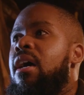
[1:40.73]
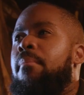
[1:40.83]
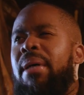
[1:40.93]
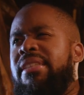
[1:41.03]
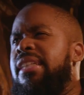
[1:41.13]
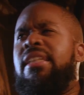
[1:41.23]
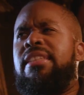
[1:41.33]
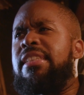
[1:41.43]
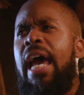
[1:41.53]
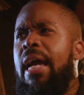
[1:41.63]
But it
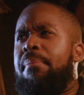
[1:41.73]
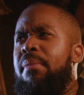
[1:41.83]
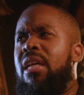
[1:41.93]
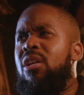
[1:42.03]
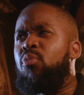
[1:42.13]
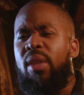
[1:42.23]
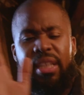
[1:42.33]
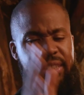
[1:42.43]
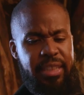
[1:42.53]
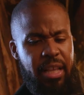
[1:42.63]
didn't attack me with
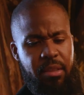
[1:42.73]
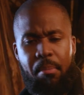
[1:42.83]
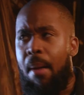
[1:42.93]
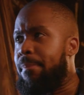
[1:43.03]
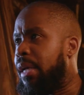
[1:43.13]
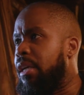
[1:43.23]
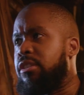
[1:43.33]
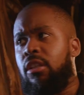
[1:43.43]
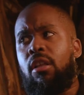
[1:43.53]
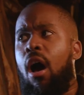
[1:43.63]
the death of my
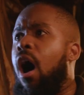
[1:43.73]
peers or the